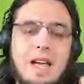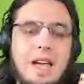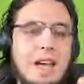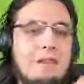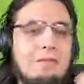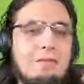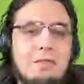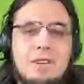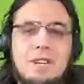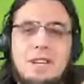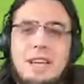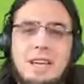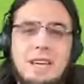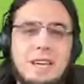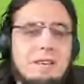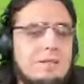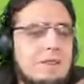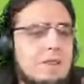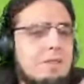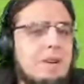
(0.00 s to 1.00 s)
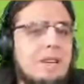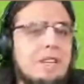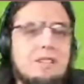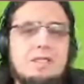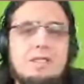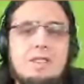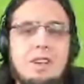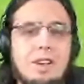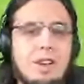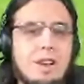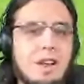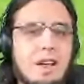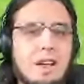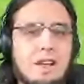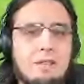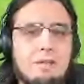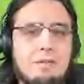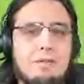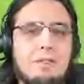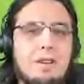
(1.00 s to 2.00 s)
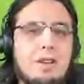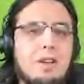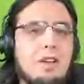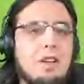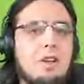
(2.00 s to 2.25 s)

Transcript: every day, even when it's not live.